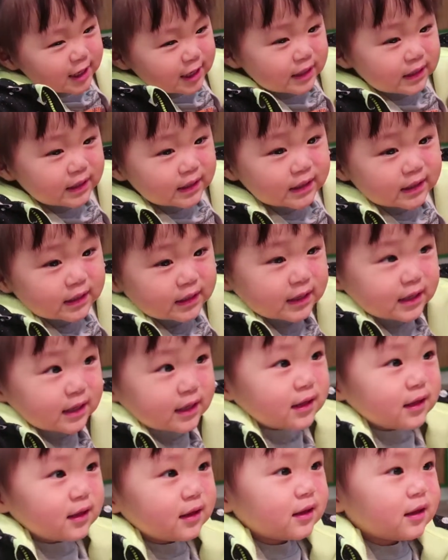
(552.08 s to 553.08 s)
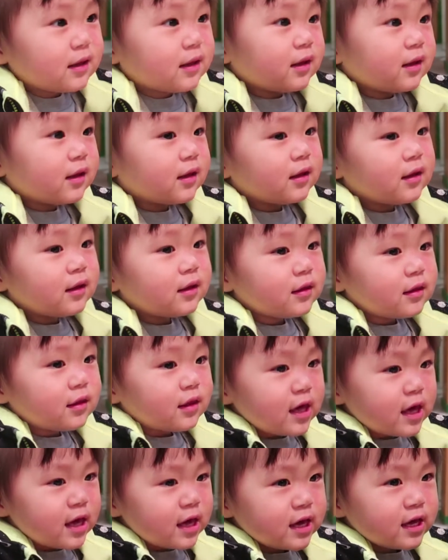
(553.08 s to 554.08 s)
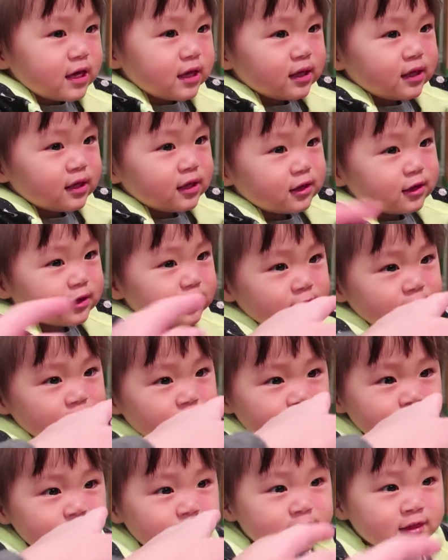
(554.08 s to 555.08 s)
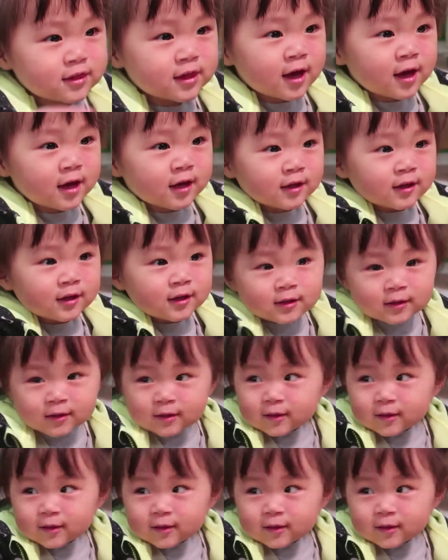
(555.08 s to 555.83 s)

she is the Tylenol. And it's still here, the red thing.